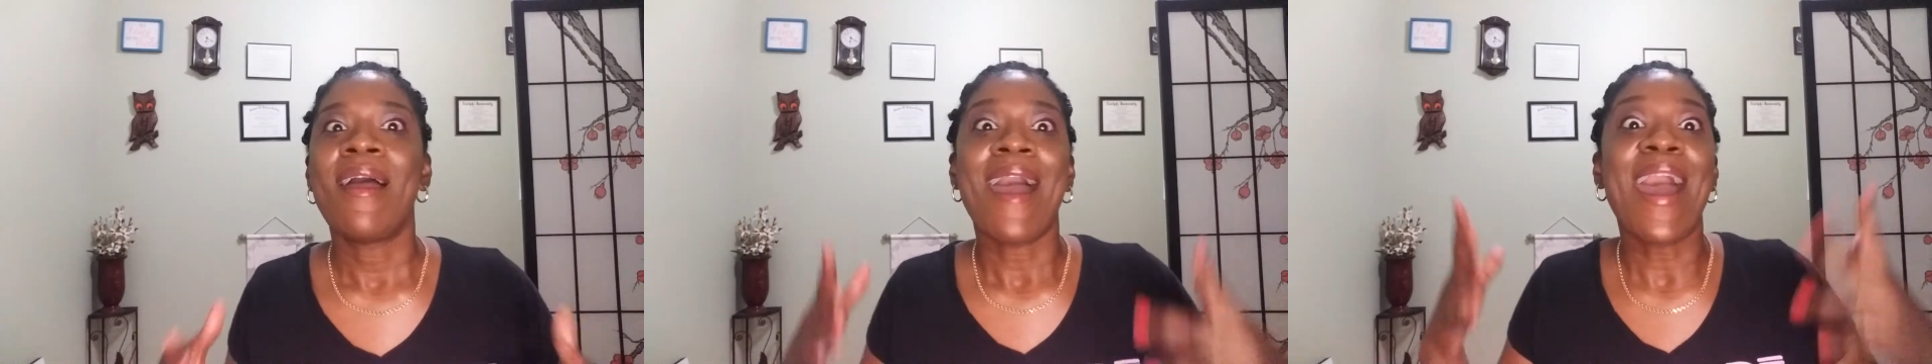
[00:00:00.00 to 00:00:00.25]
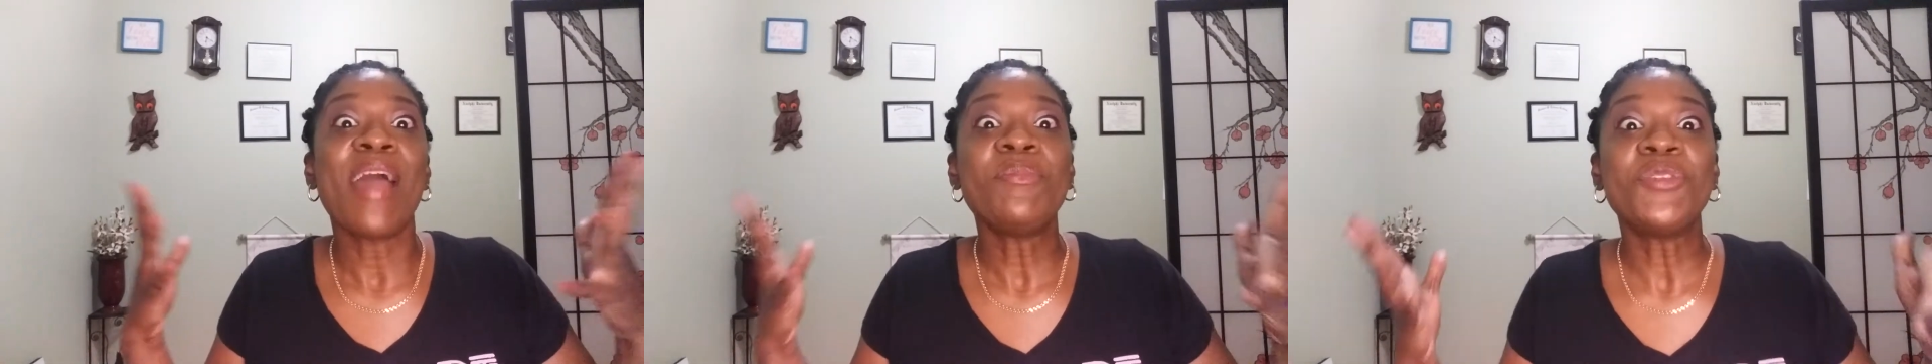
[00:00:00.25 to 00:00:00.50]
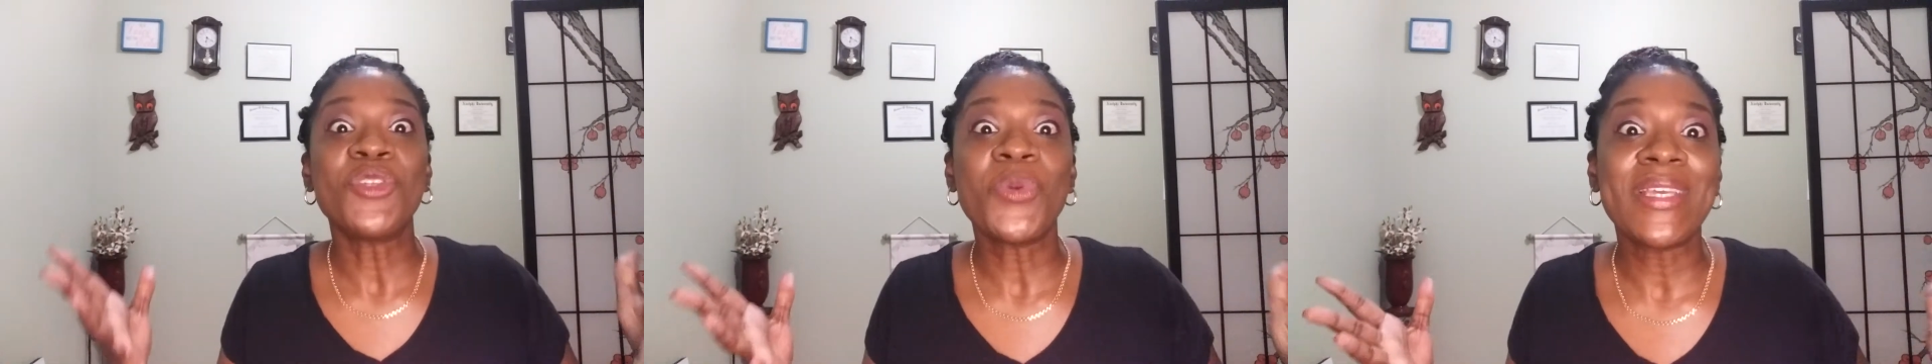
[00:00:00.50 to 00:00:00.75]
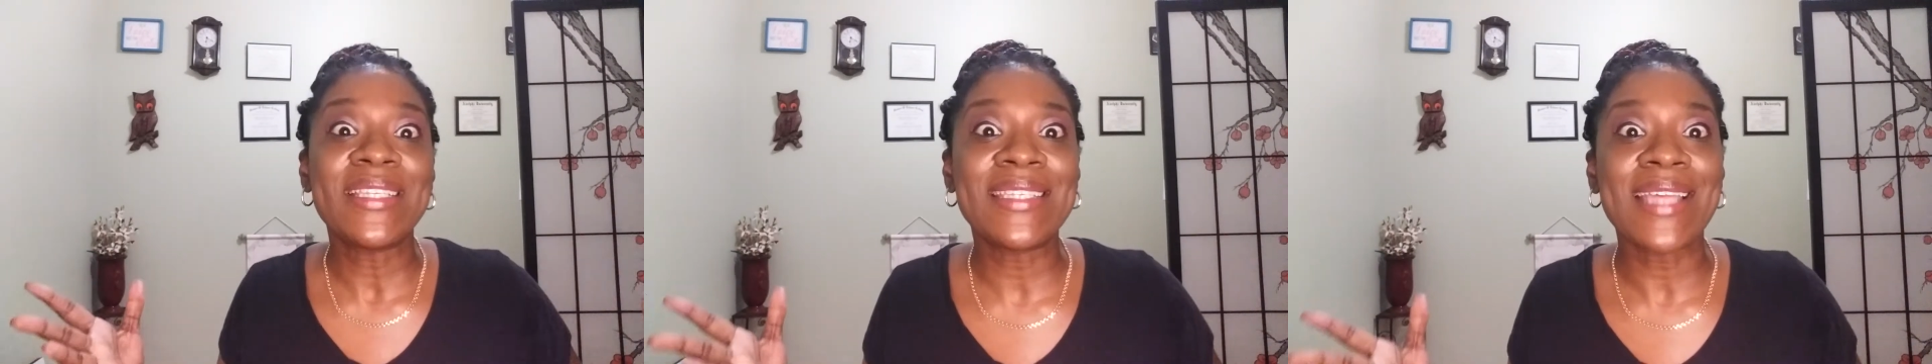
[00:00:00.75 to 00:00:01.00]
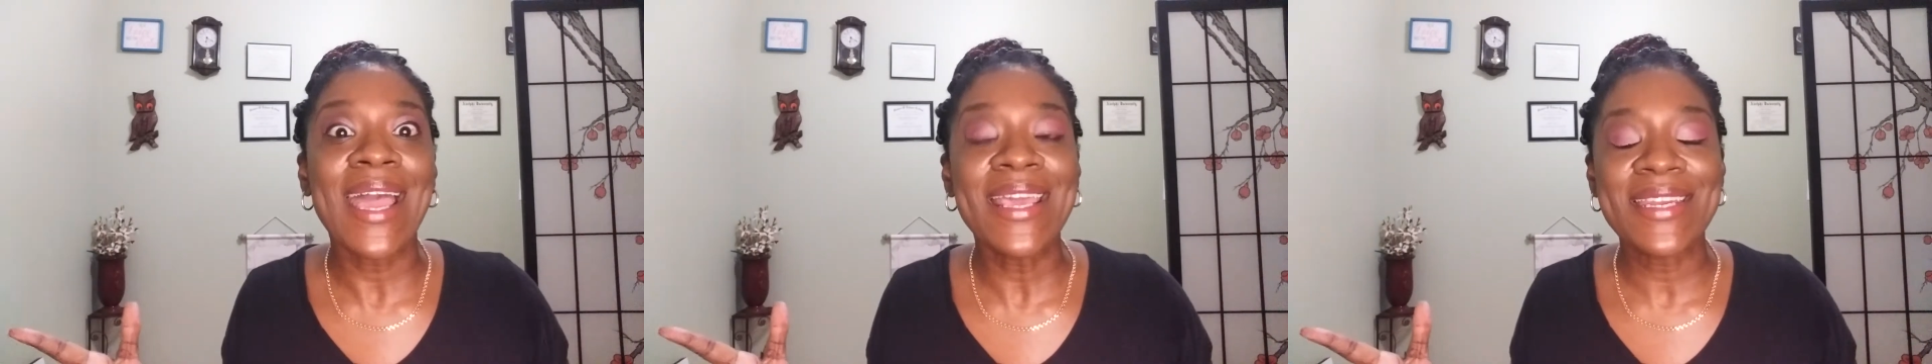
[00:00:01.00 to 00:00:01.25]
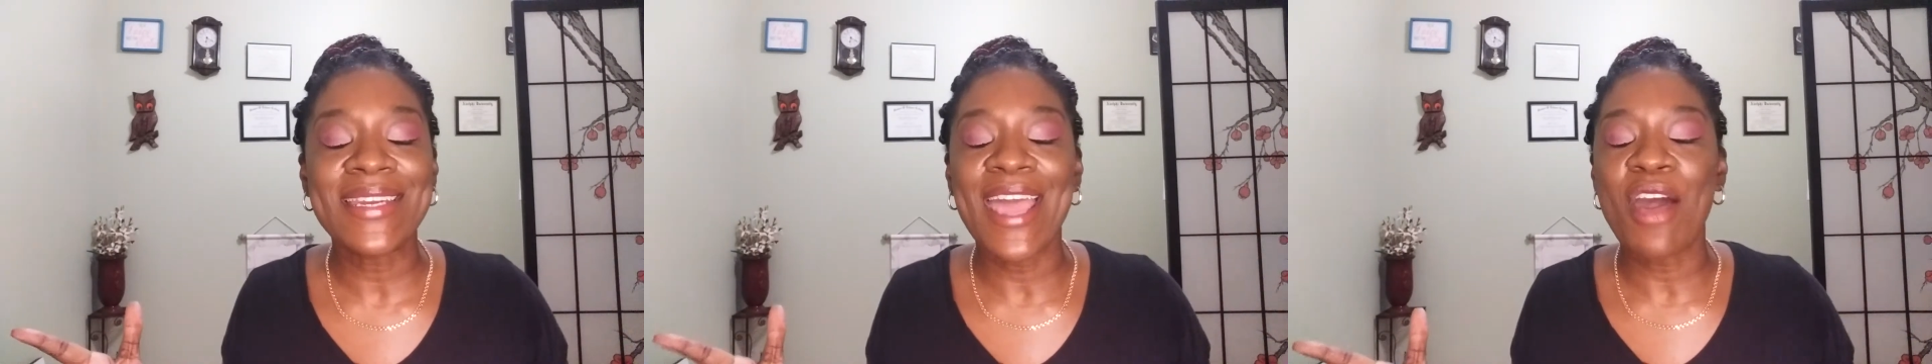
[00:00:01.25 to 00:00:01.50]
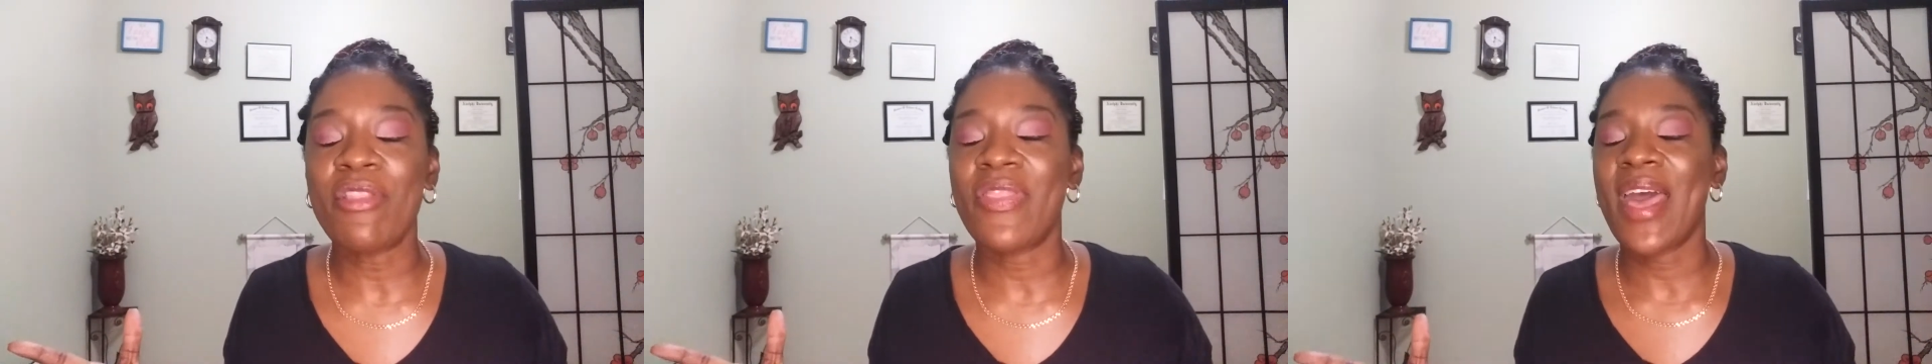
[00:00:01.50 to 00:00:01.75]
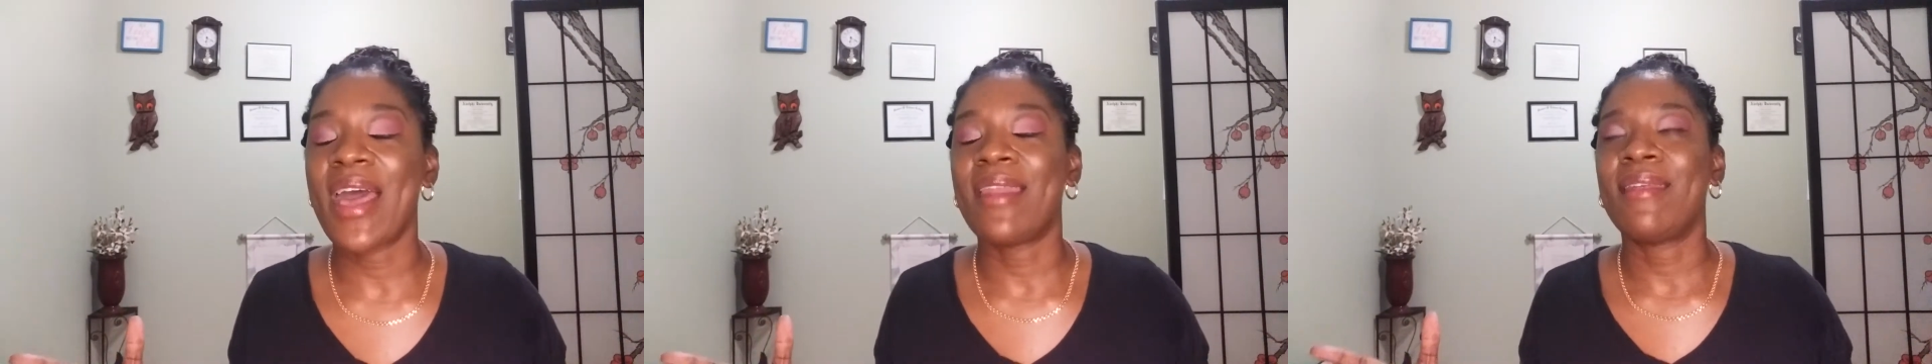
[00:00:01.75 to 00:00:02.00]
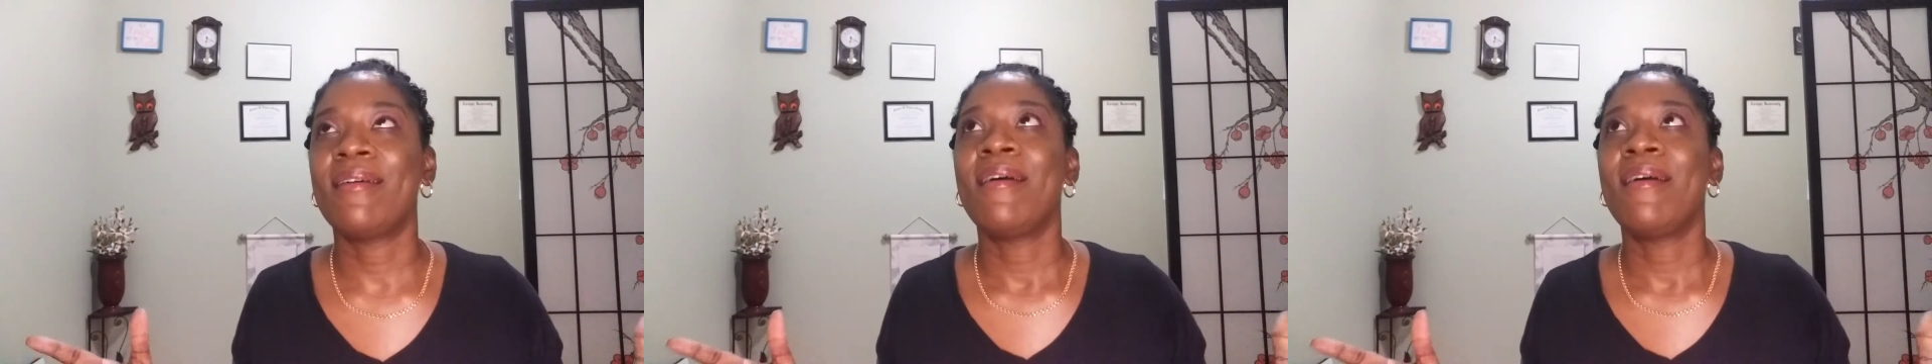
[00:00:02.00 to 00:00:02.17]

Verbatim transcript: I'm so excited now that.